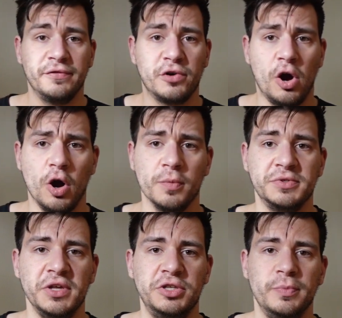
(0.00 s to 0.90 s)
of
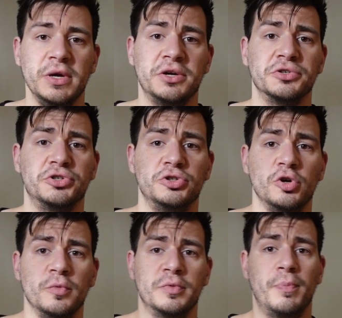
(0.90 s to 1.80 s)
carbs need to be
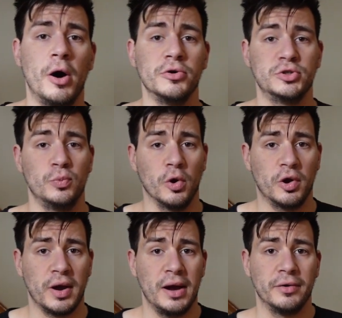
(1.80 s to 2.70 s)
consumed
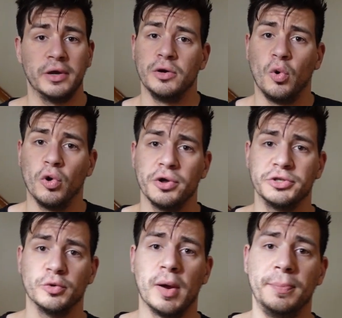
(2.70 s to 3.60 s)
post-workout in order
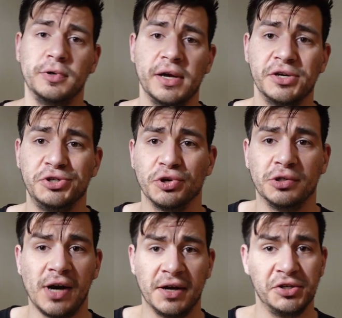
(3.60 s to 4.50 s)
to replenish your
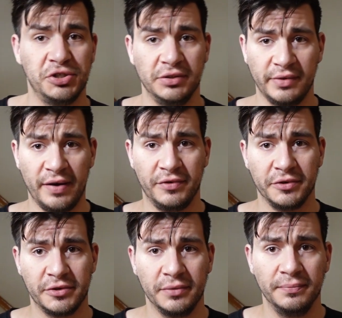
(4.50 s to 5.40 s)
glycogen levels.